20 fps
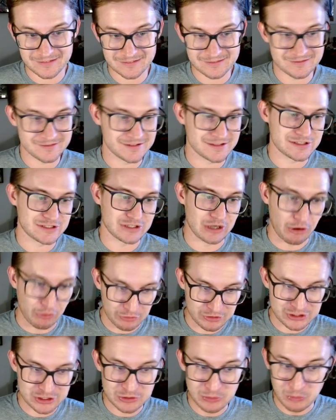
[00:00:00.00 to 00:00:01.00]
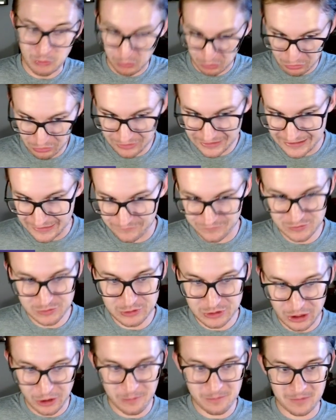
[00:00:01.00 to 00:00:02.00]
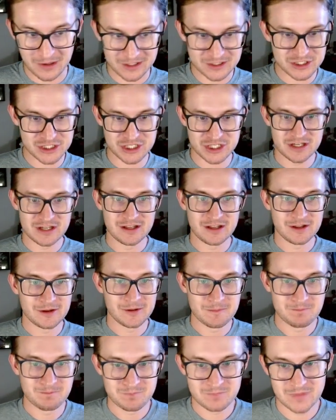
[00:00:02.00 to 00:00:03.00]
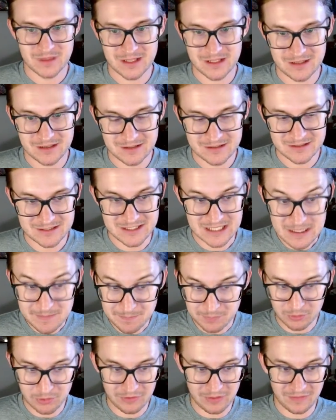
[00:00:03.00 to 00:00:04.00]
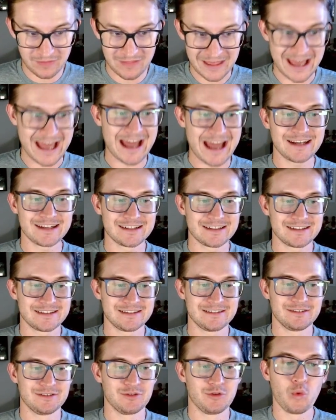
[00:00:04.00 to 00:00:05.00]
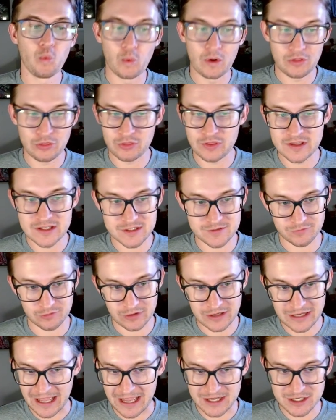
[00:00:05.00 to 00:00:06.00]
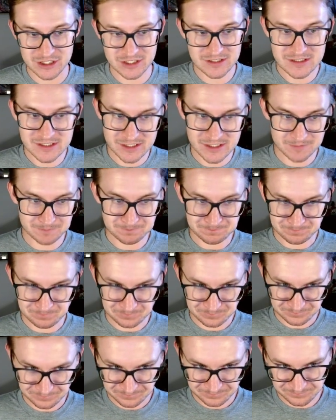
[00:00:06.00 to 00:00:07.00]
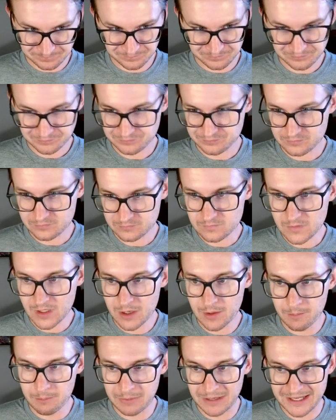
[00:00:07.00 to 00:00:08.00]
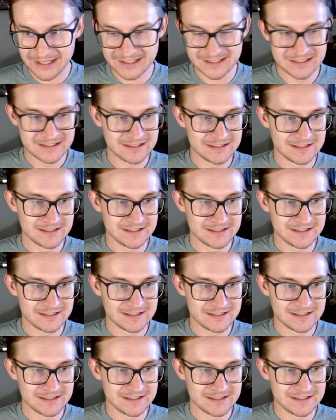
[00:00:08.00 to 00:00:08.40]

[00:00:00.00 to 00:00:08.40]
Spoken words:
start to worry if you go much deeper than that with these free agents. But,